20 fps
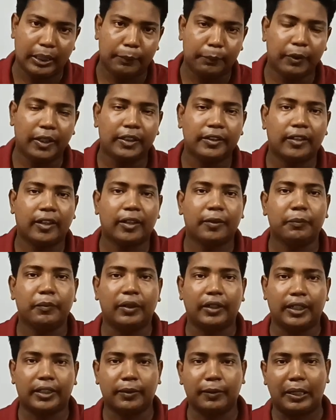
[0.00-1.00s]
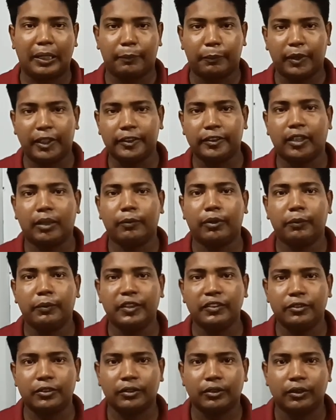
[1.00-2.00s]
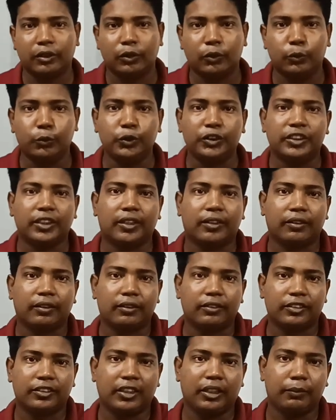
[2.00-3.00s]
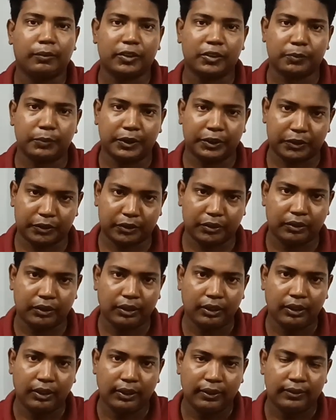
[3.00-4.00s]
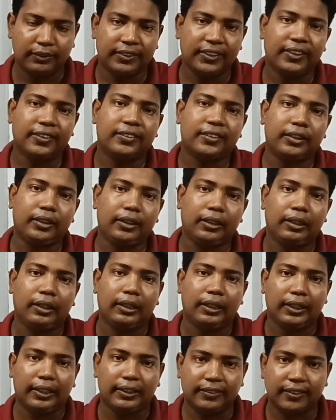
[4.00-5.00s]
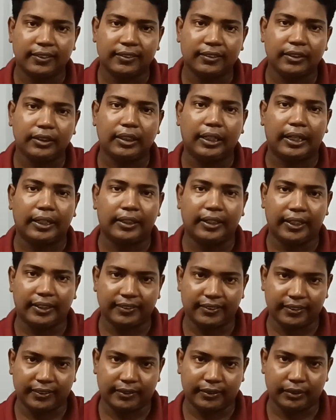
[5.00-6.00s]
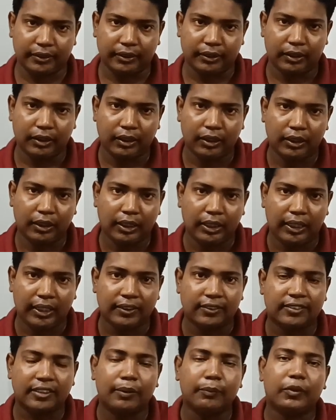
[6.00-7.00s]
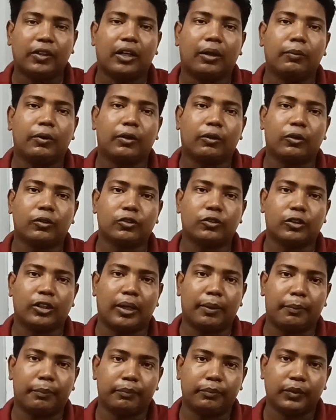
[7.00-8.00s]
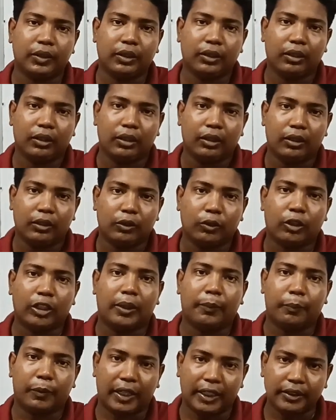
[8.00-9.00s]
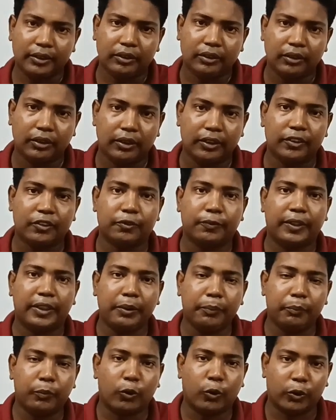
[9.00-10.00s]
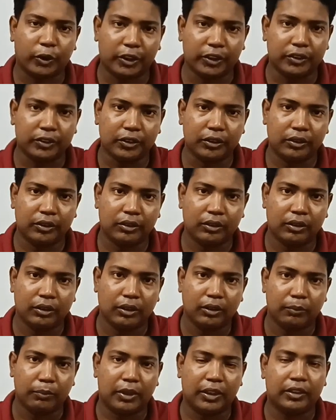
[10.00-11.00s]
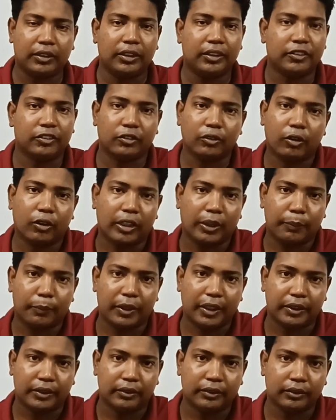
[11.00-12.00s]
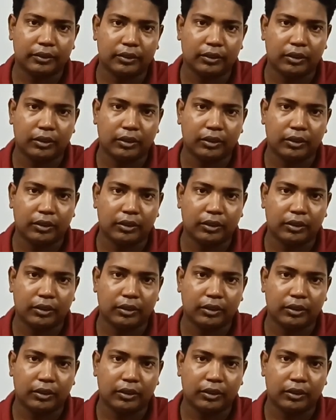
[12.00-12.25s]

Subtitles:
Applied grammar means which are syllabus based, JSC, SSC and ACC, and some grammar also have non-applied. It is very important, but it's not applied.